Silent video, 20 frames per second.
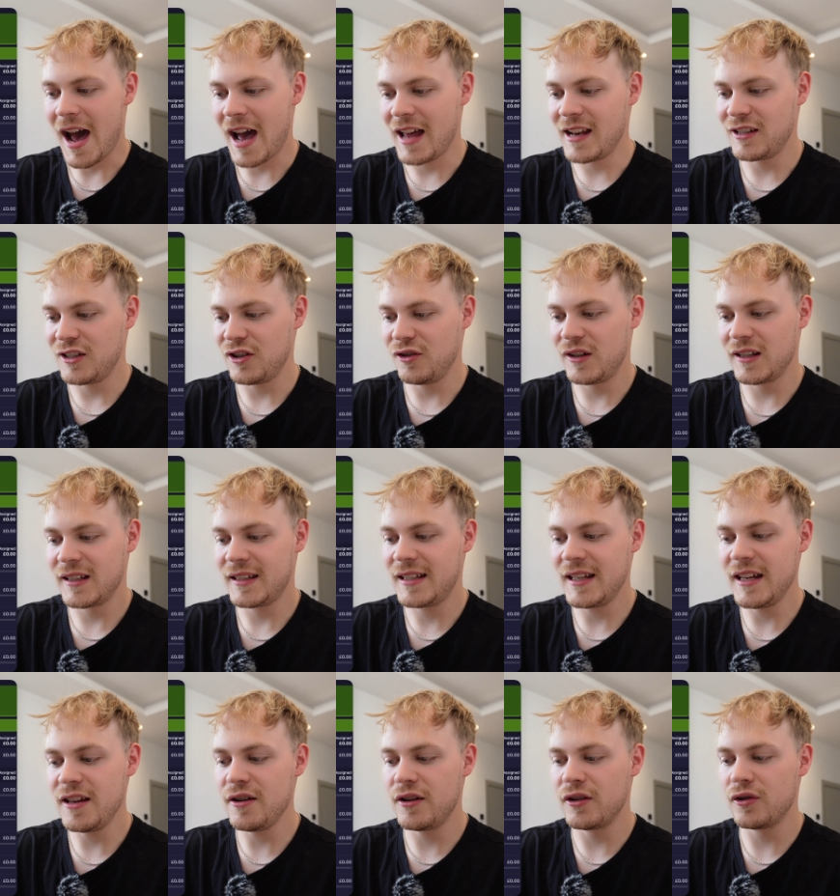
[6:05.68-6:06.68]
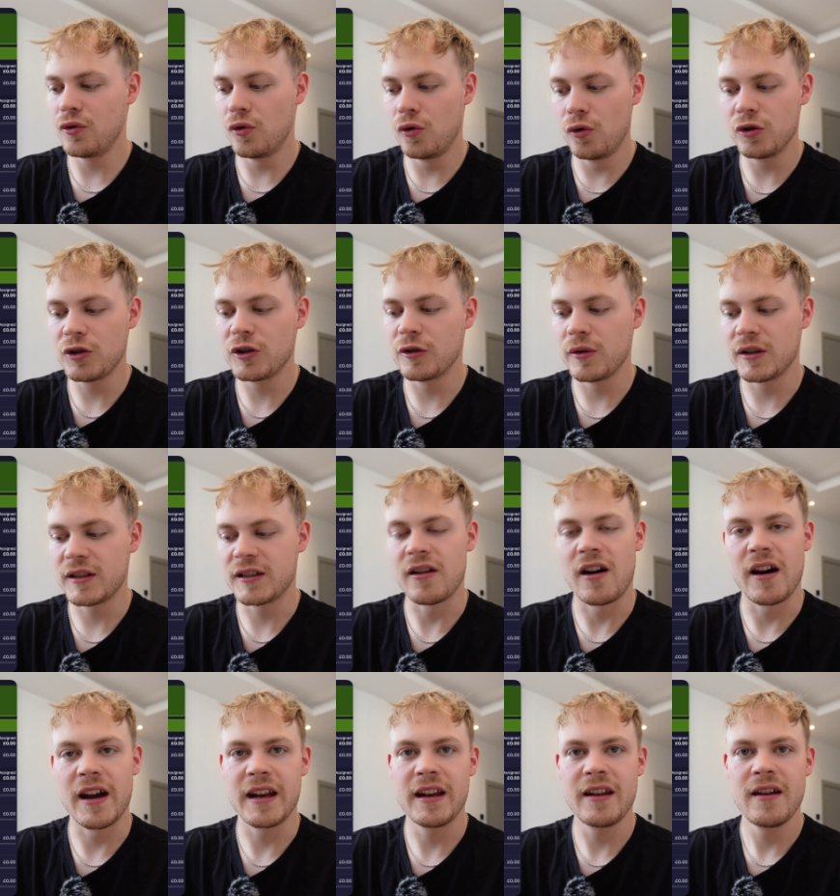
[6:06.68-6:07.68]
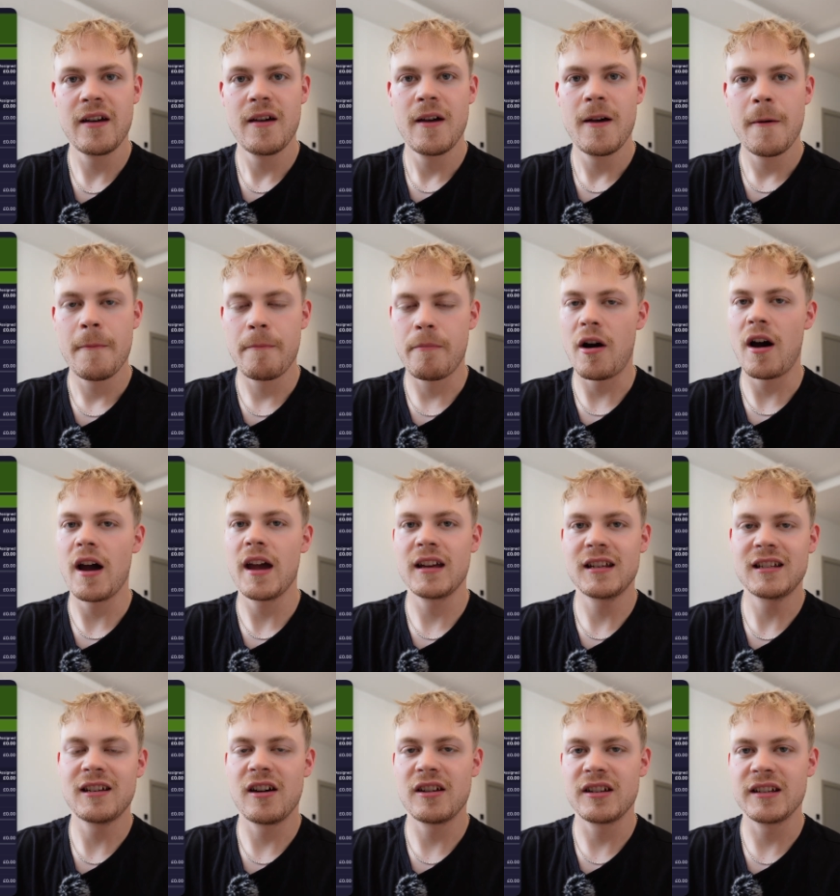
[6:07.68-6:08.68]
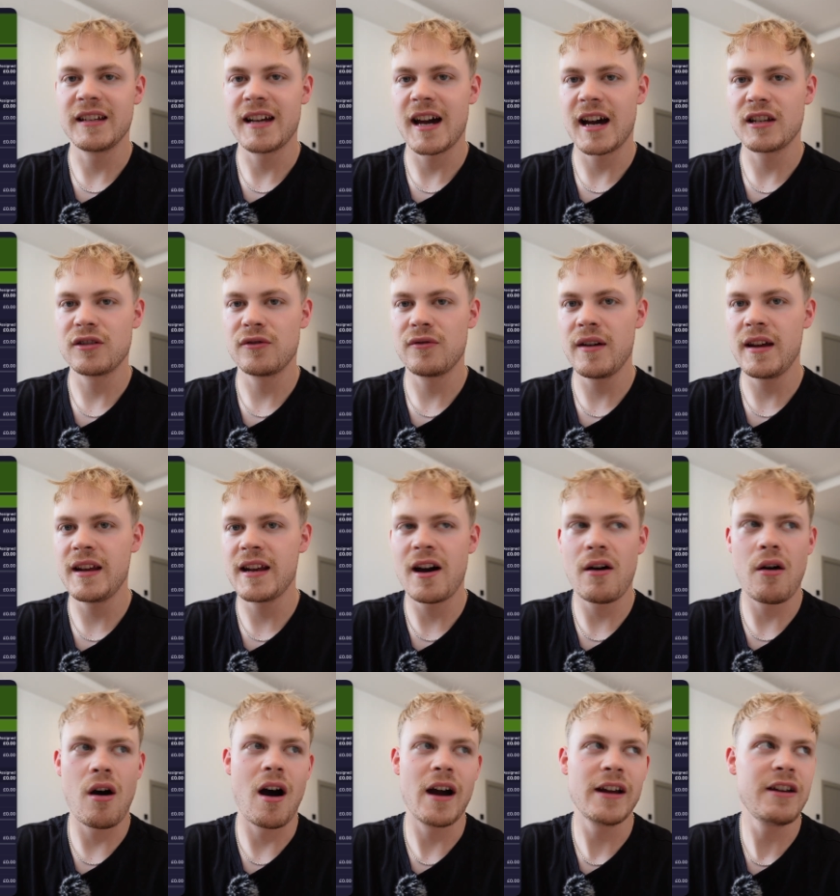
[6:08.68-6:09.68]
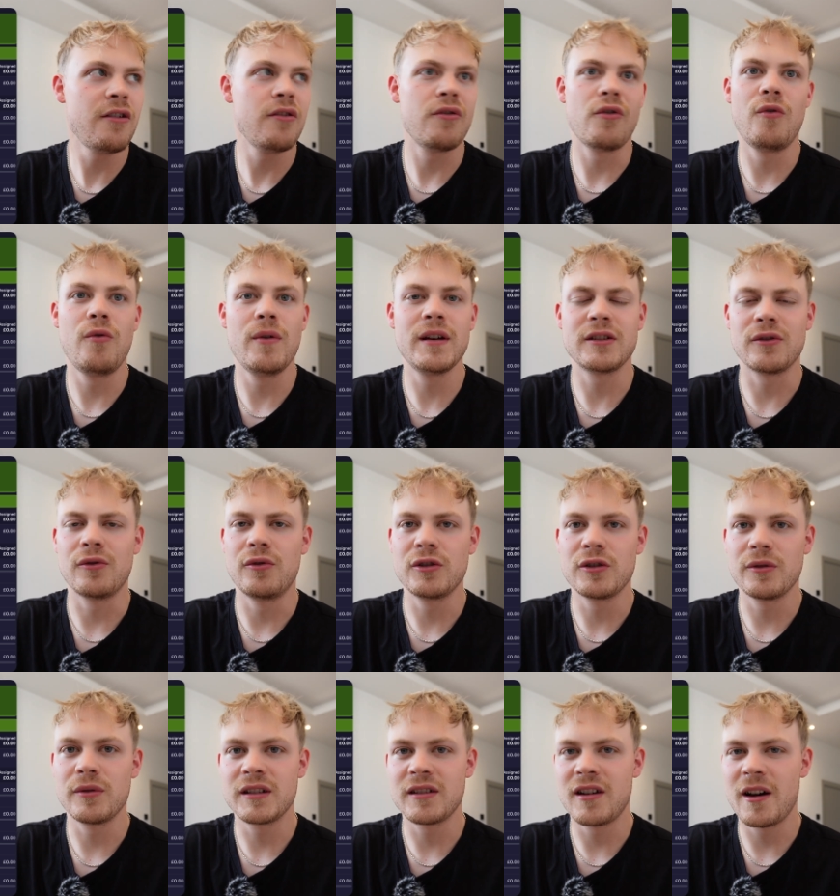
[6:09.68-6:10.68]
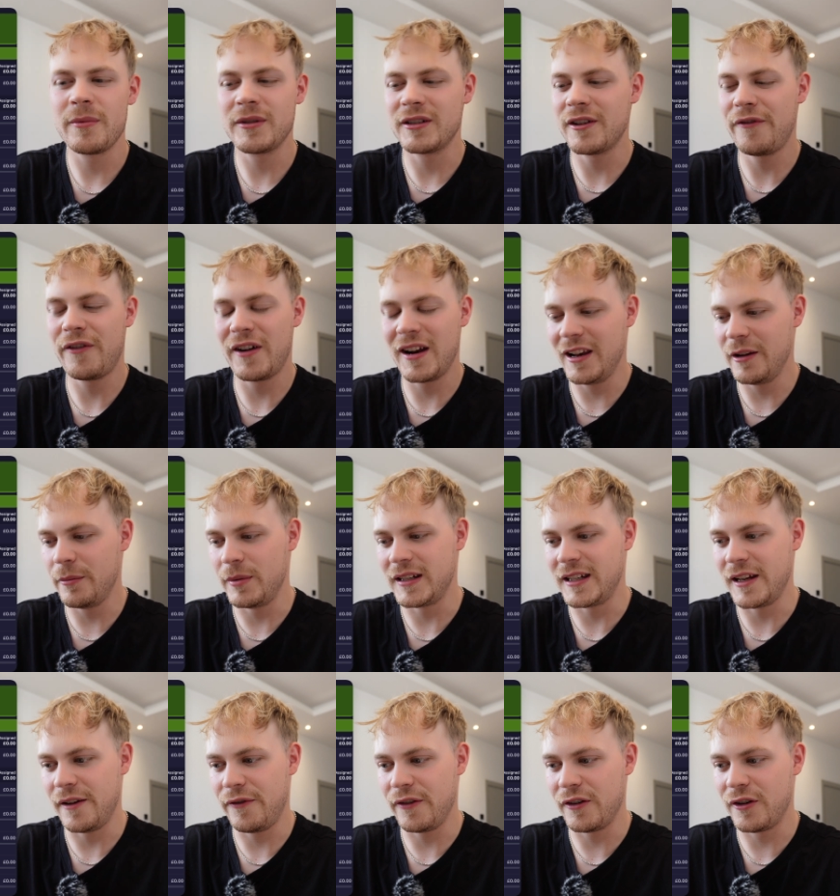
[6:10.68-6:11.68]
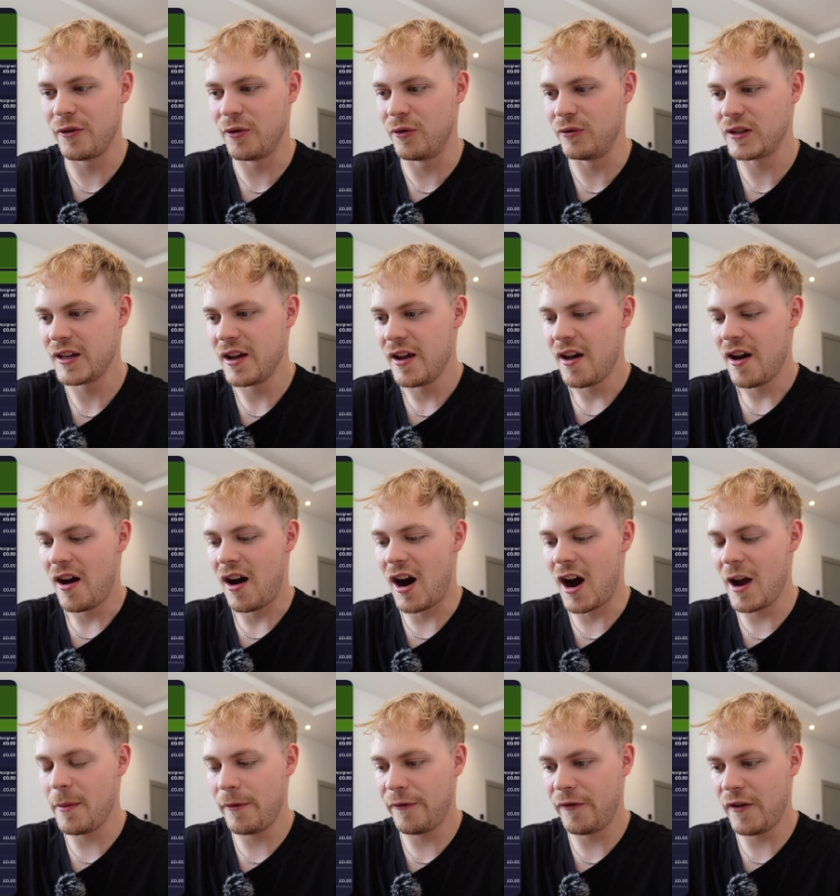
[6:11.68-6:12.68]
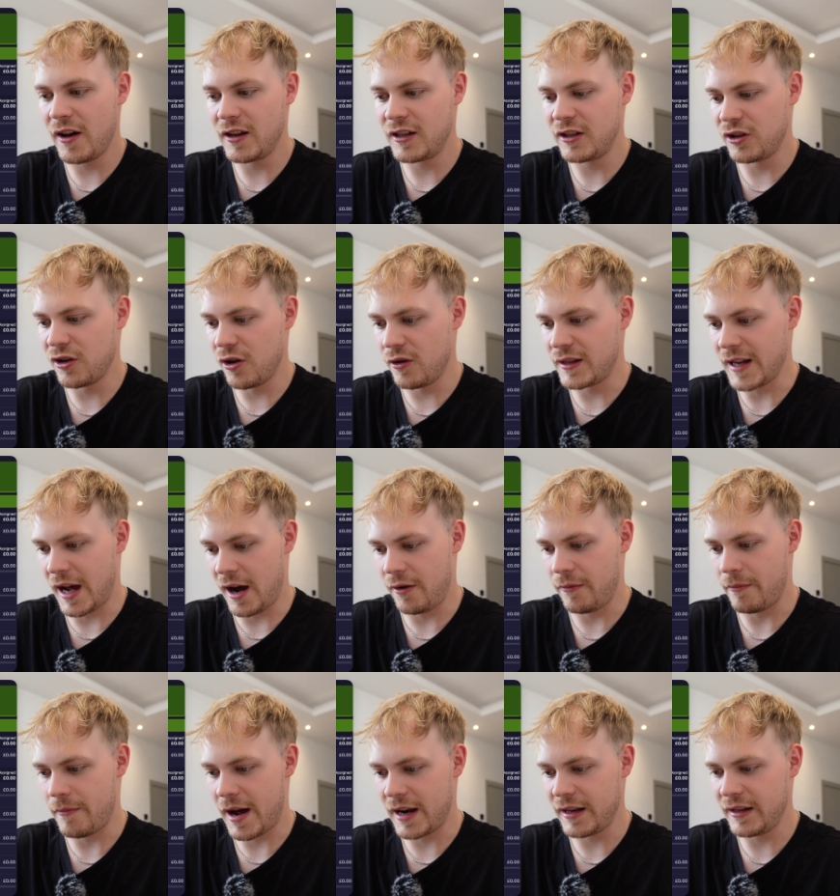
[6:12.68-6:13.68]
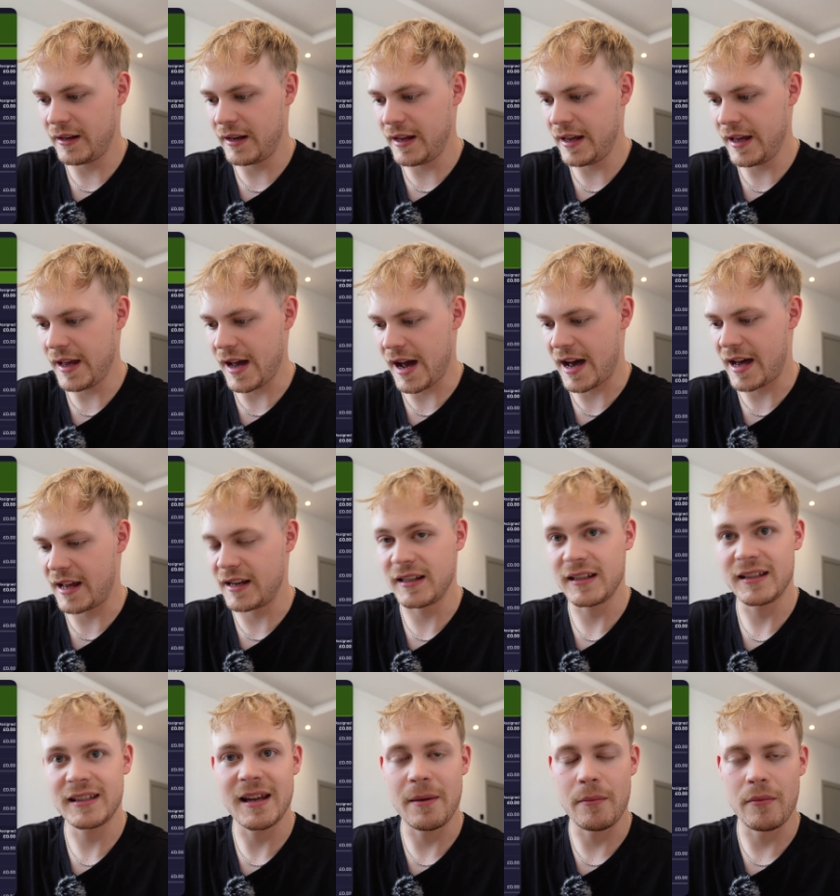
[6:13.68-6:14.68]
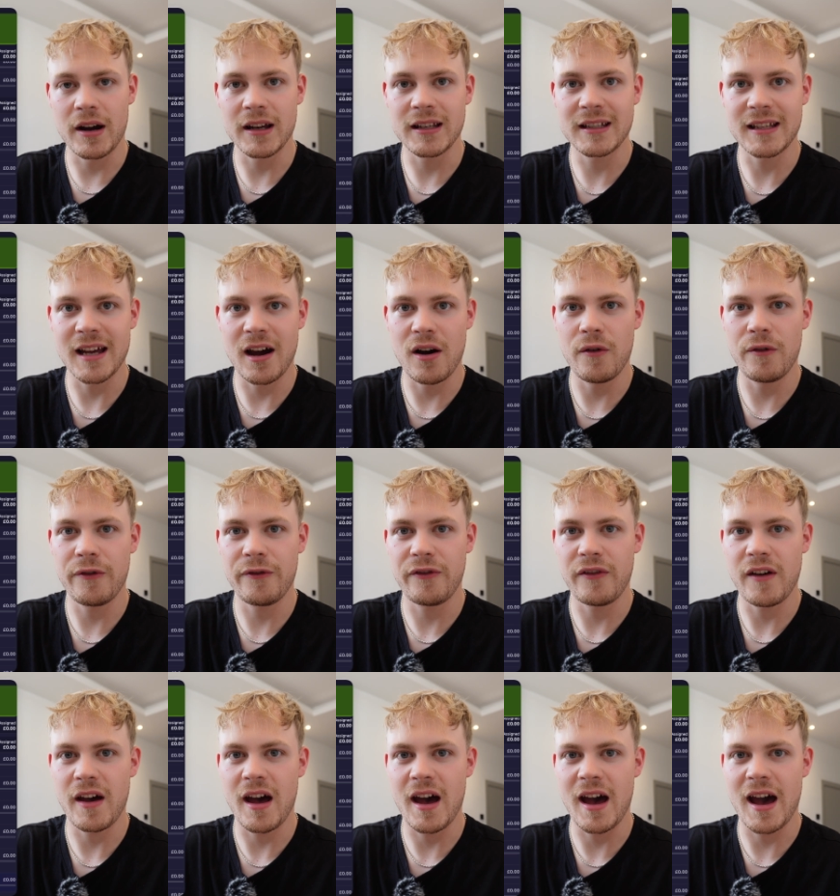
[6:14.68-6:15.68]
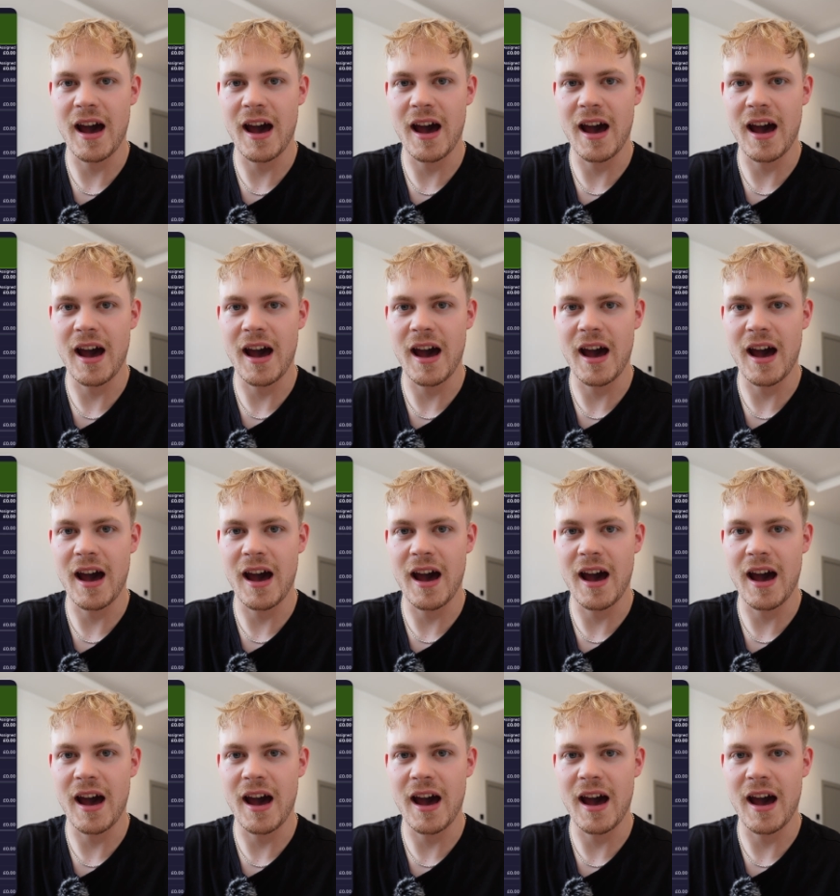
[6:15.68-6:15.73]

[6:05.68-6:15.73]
and you can see you can auto assign by a certain category. Now, I don't always auto assign because I find it a little bit difficult. I prefer to go down manually and set myself